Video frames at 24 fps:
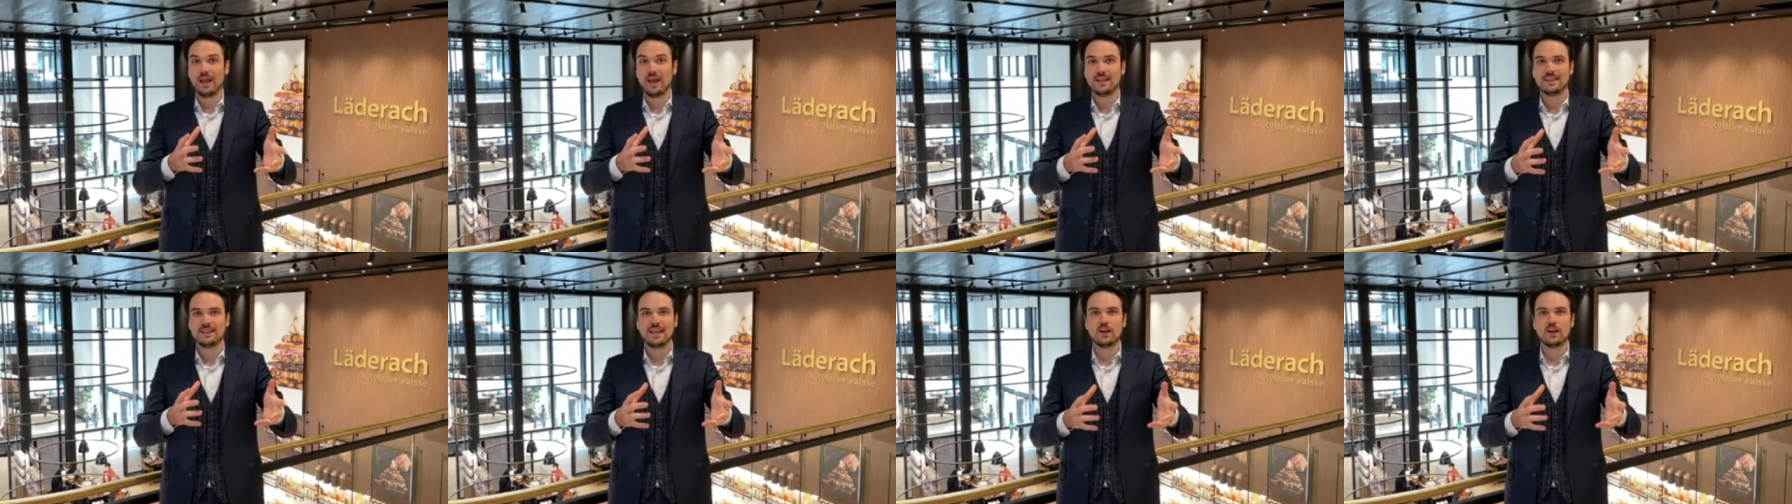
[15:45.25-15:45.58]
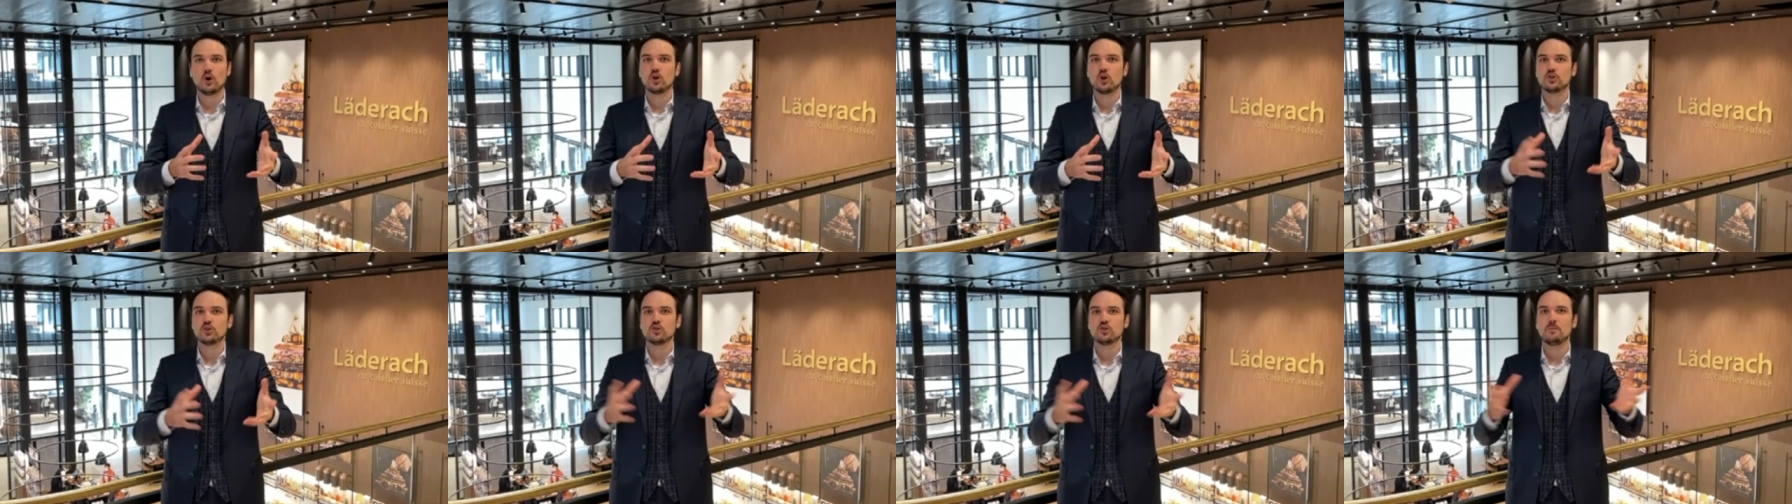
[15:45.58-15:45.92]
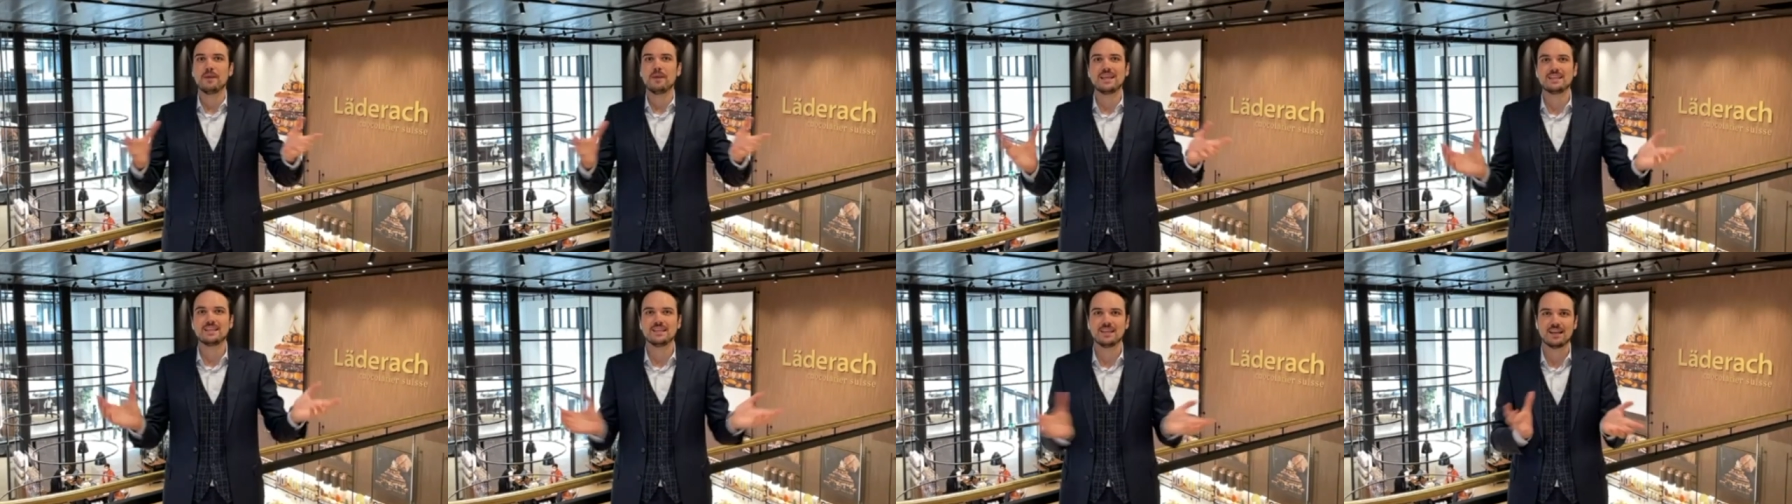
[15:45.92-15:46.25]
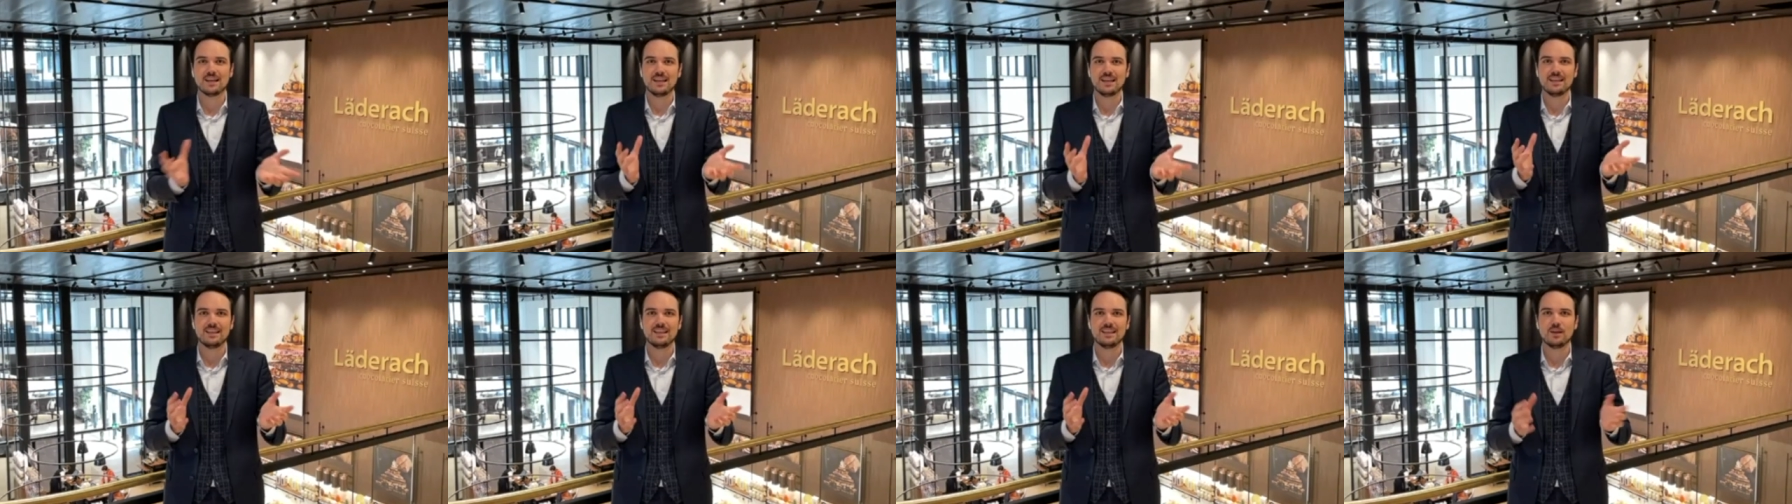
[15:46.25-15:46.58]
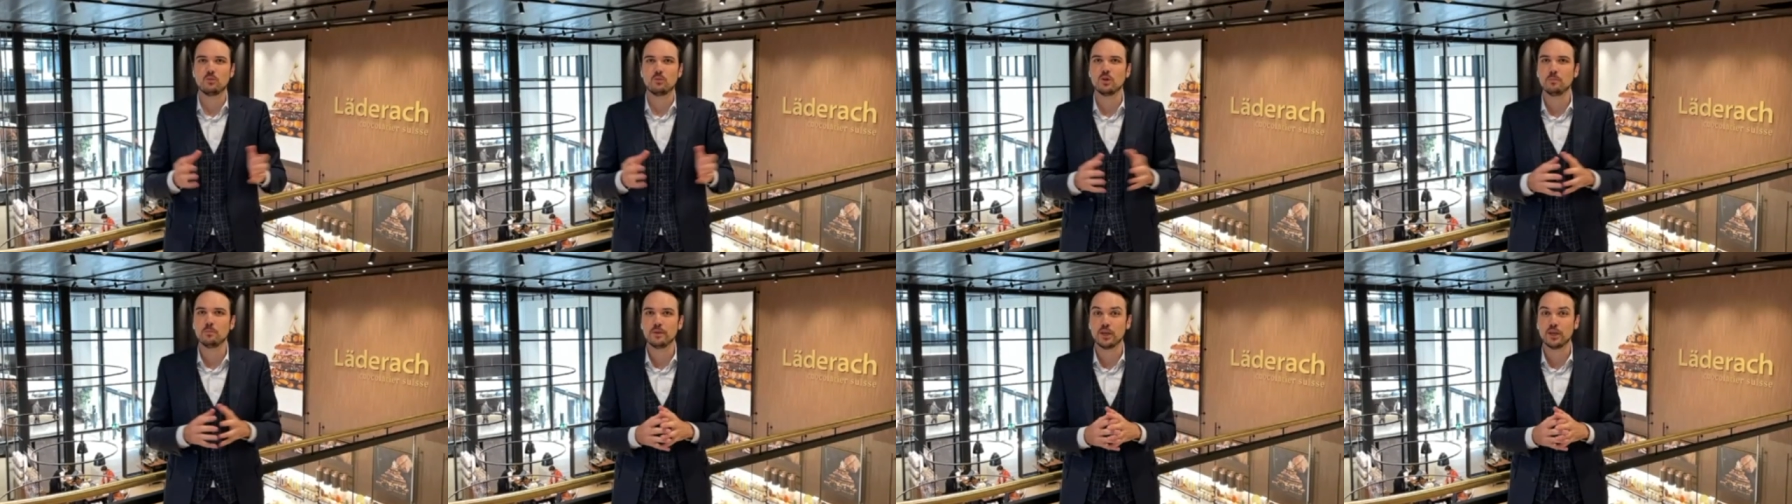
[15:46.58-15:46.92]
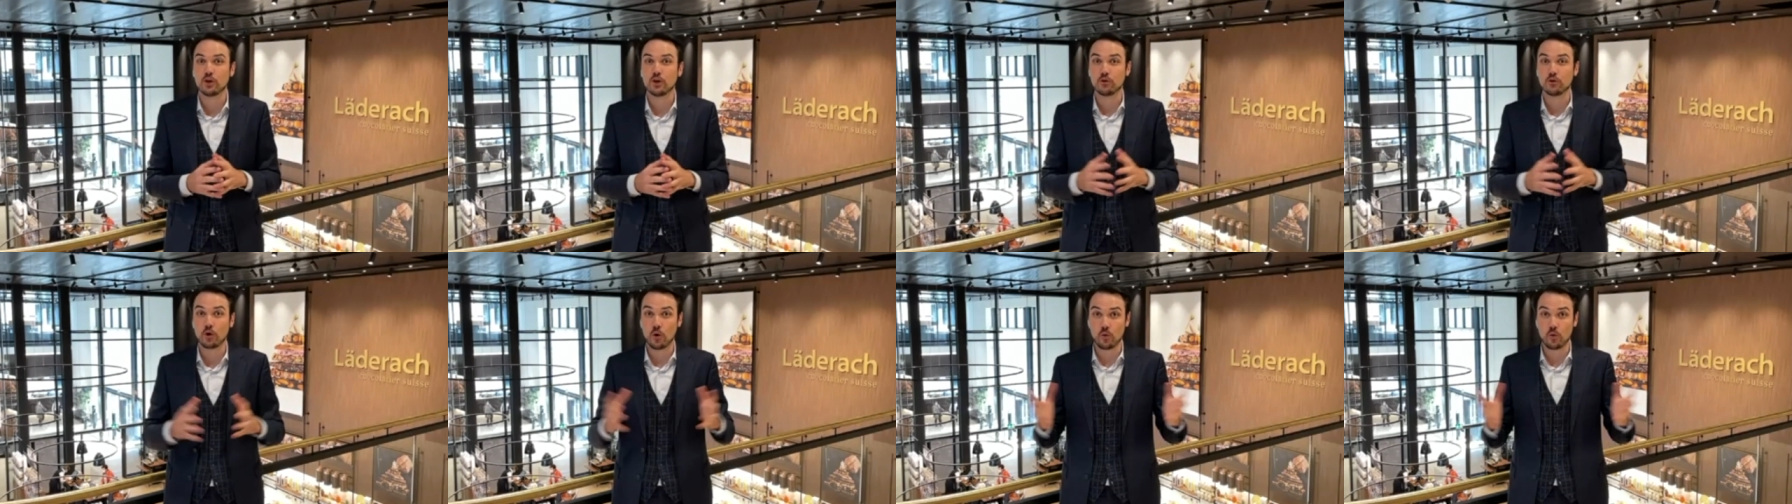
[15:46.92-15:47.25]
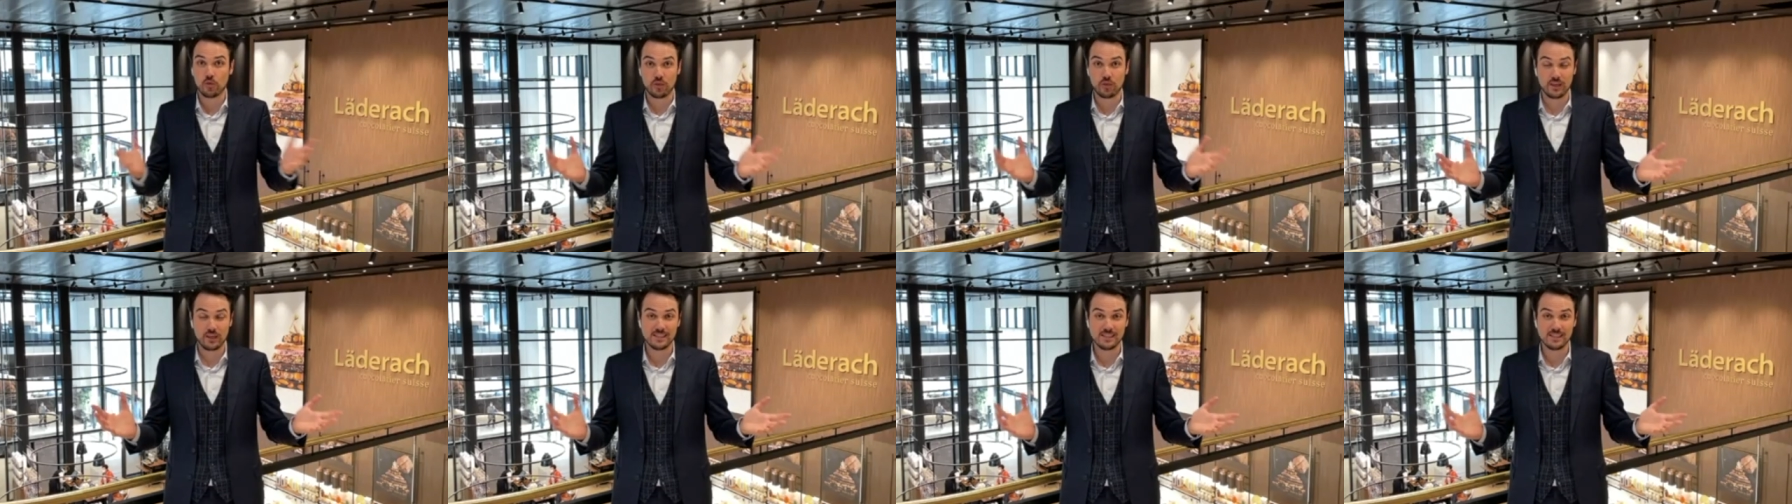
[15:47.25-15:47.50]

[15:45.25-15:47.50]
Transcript: And then automatically there will be a growth